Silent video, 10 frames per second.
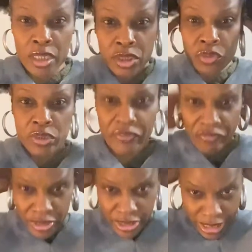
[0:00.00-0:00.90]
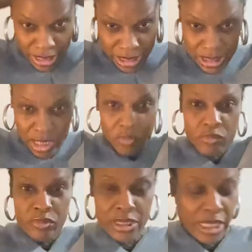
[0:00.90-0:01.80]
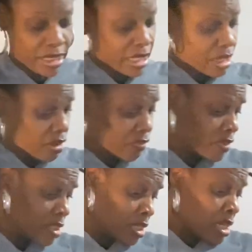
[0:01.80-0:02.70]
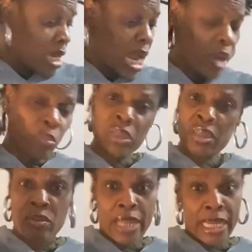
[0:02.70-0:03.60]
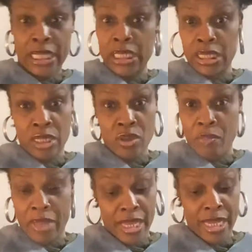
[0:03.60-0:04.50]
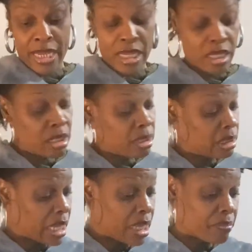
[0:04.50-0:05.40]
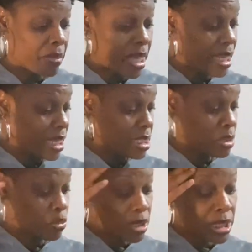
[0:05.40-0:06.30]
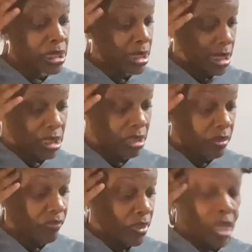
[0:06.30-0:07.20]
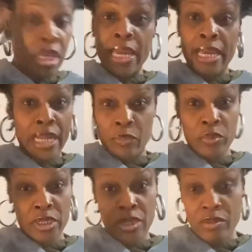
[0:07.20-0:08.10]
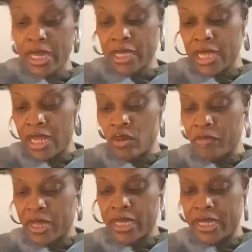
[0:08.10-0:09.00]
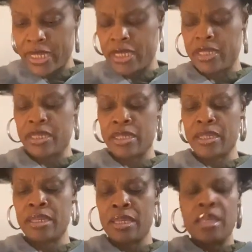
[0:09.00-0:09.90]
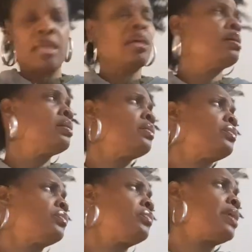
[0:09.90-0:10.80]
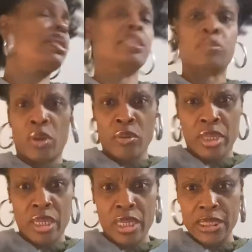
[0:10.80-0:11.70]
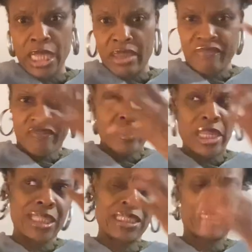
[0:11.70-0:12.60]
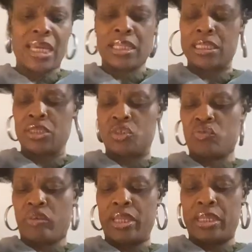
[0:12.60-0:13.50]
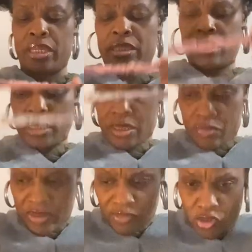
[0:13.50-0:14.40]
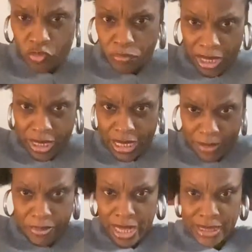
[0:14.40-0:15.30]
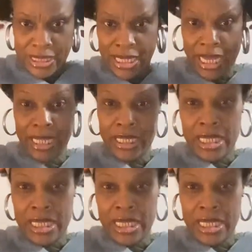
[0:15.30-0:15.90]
do different things. So we'll take that off. I really don't like anything on my head. Like my head is really sensitive and I really don't like a lot on my head. Ooh, that is working because I can feel like the sinuses draining. I have to do my neti pot tonight.